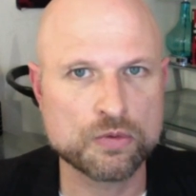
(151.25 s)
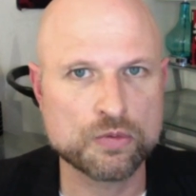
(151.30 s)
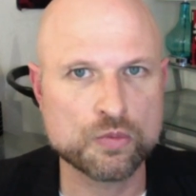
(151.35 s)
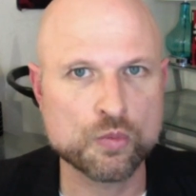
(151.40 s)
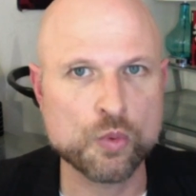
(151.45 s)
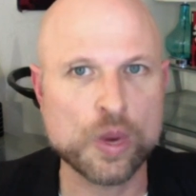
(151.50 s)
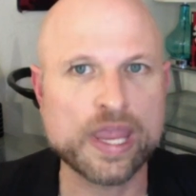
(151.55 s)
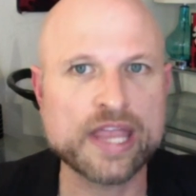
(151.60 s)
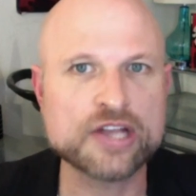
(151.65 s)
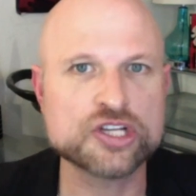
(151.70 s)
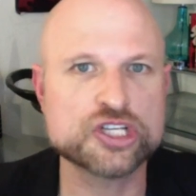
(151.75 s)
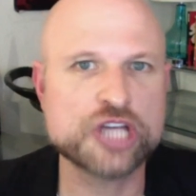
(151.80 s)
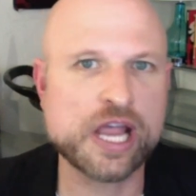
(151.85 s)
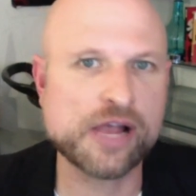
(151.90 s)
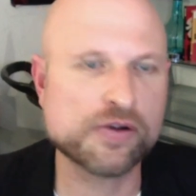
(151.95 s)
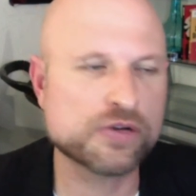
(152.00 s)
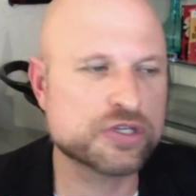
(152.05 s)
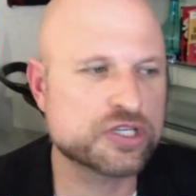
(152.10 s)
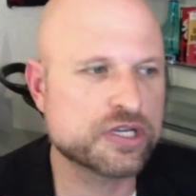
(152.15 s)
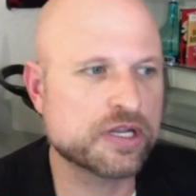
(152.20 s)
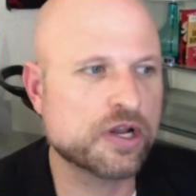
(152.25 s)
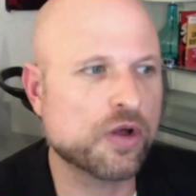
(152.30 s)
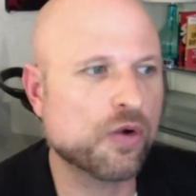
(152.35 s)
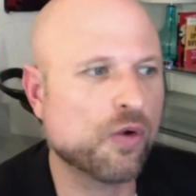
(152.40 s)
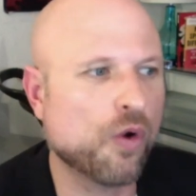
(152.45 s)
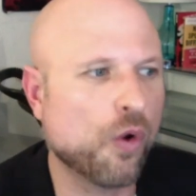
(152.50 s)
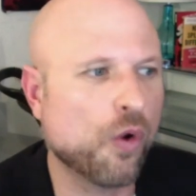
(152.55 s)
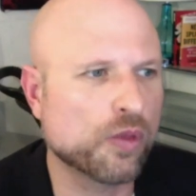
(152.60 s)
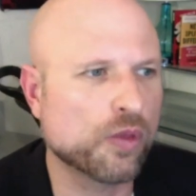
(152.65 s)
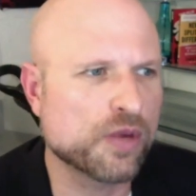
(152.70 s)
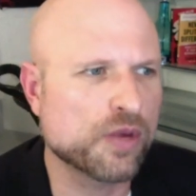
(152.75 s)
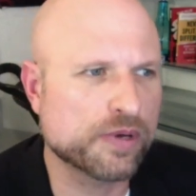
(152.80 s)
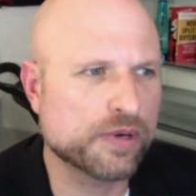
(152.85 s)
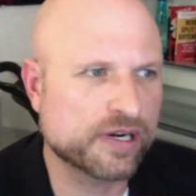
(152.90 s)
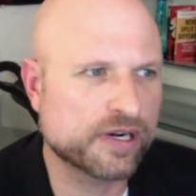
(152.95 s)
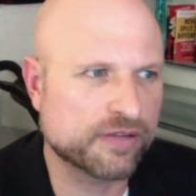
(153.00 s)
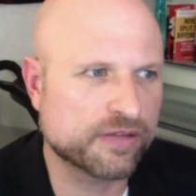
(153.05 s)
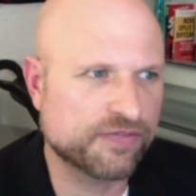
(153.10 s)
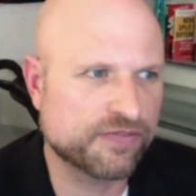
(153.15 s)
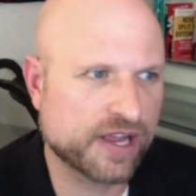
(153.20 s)
we can challenge it only when
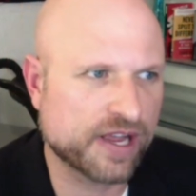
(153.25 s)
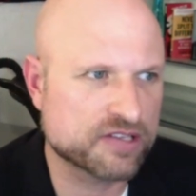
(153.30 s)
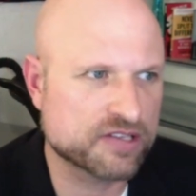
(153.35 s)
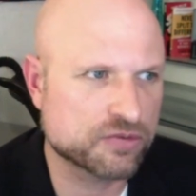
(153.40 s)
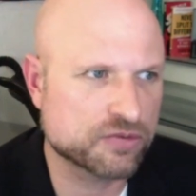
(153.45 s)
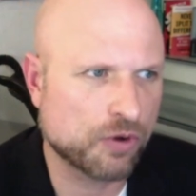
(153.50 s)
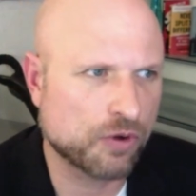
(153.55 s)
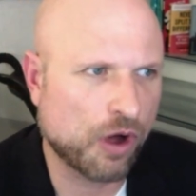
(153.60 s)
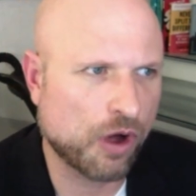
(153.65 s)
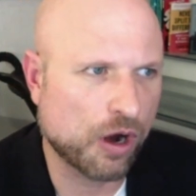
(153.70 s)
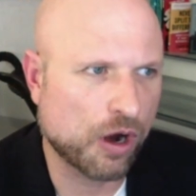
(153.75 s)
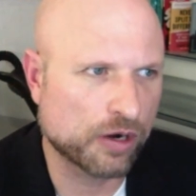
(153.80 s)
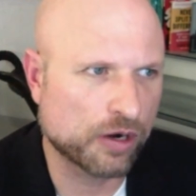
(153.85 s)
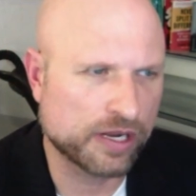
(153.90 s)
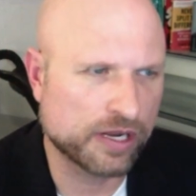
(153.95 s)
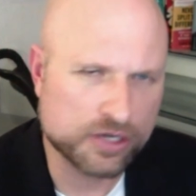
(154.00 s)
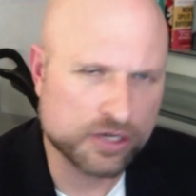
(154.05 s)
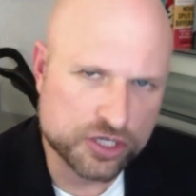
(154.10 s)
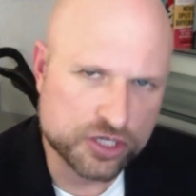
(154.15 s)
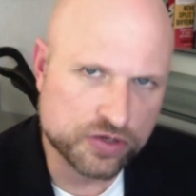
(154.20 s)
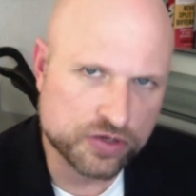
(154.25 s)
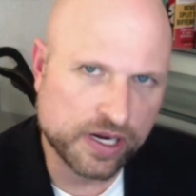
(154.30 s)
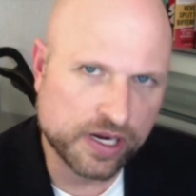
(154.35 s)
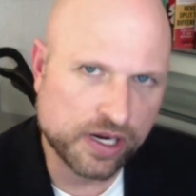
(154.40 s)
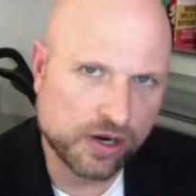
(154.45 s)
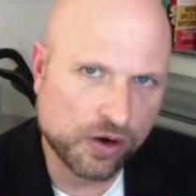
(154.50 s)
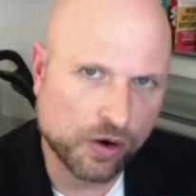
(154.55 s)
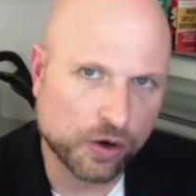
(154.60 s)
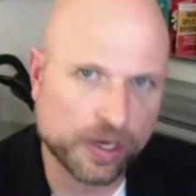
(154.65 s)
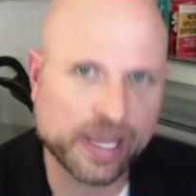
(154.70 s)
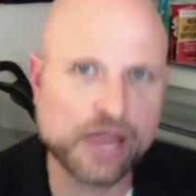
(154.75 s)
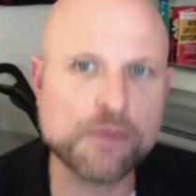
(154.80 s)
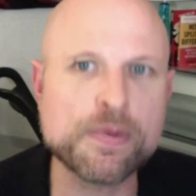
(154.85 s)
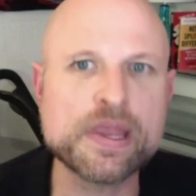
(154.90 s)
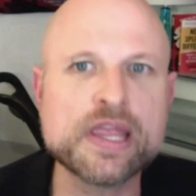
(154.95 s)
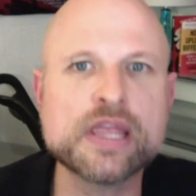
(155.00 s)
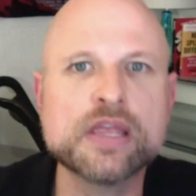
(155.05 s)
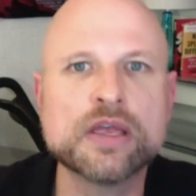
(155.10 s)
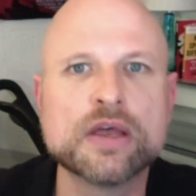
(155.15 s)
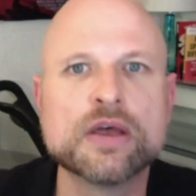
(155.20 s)
it affects our industry or can
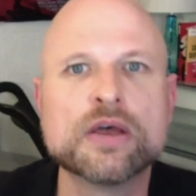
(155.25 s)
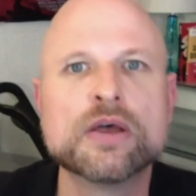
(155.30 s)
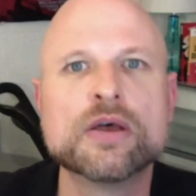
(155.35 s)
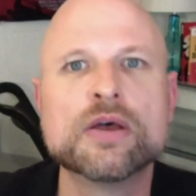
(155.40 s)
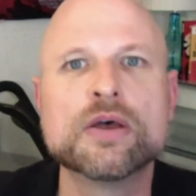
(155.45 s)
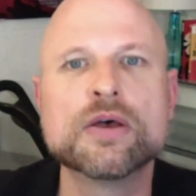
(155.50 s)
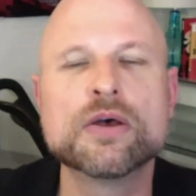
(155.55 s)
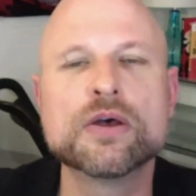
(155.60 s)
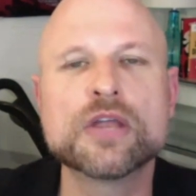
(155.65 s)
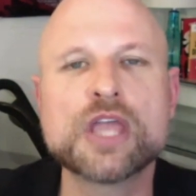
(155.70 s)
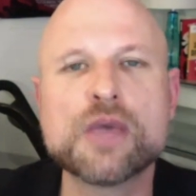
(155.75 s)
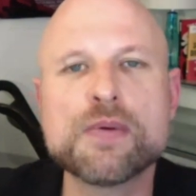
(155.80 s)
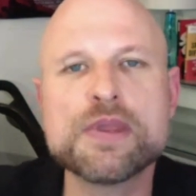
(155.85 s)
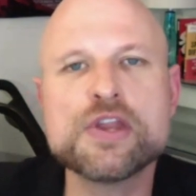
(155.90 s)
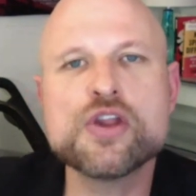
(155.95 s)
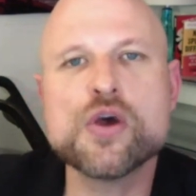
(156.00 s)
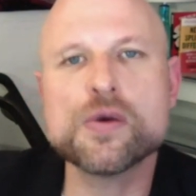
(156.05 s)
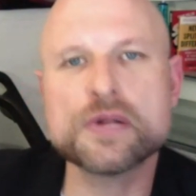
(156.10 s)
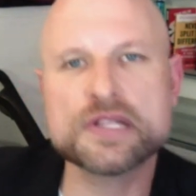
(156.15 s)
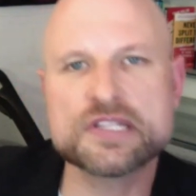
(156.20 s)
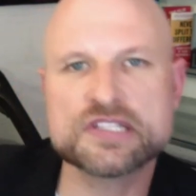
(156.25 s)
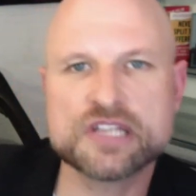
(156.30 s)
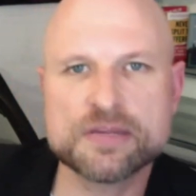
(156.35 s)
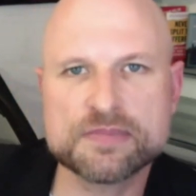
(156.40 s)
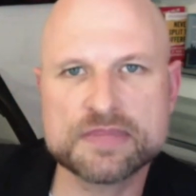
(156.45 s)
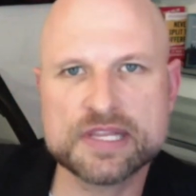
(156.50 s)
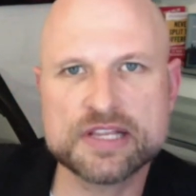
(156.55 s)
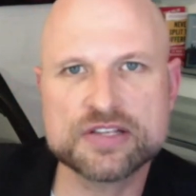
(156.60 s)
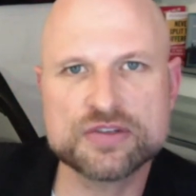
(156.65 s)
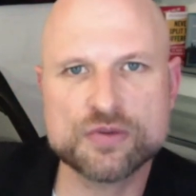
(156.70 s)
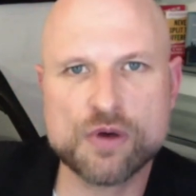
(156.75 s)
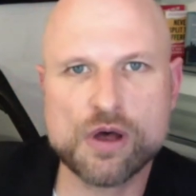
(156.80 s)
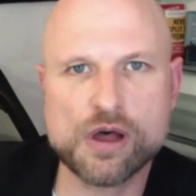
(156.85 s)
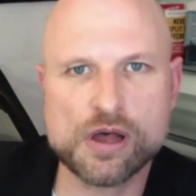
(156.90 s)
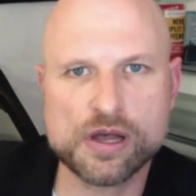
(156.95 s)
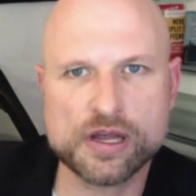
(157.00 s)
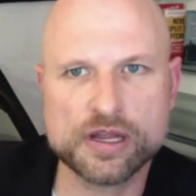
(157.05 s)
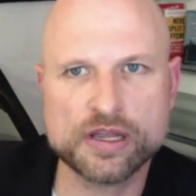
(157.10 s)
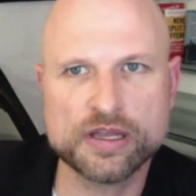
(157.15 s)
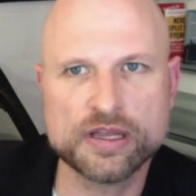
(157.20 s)
we can we notice something's
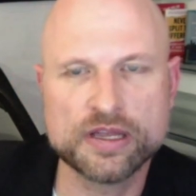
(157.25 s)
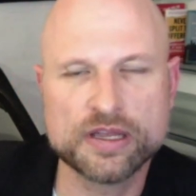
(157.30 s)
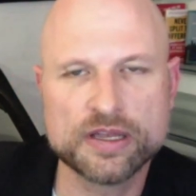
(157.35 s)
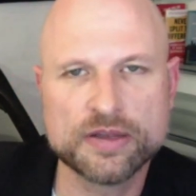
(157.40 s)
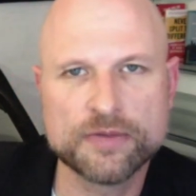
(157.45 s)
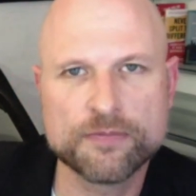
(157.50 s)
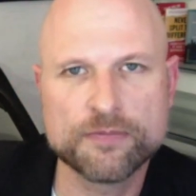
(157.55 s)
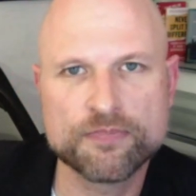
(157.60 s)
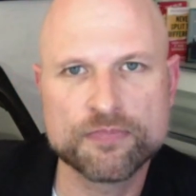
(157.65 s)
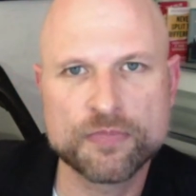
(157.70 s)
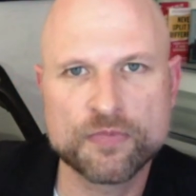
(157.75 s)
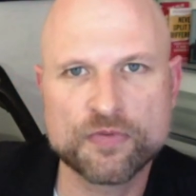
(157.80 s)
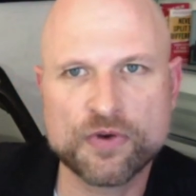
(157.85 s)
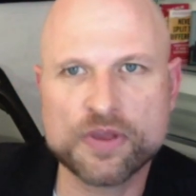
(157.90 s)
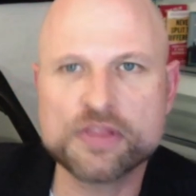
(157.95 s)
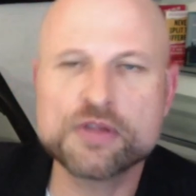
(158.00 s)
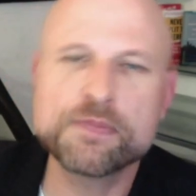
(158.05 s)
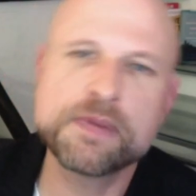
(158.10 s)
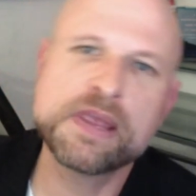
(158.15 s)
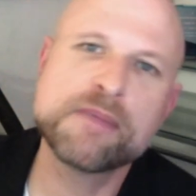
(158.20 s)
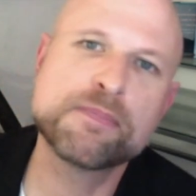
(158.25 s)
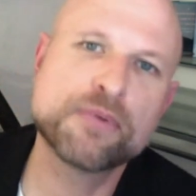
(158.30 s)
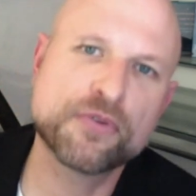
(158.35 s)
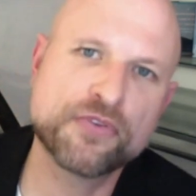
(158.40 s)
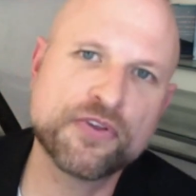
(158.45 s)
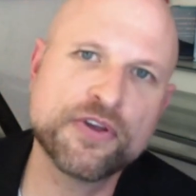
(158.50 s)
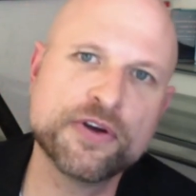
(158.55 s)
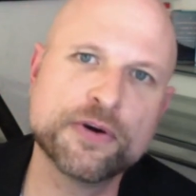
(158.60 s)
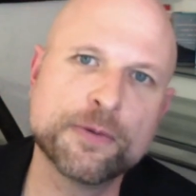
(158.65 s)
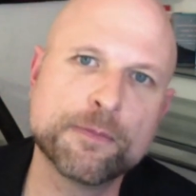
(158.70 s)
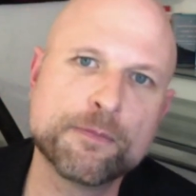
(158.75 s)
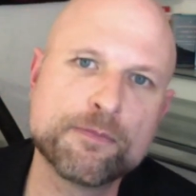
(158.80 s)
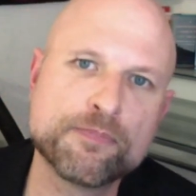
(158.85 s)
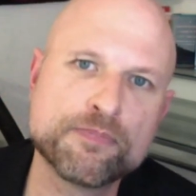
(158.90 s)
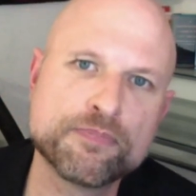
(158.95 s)
wrong for other people too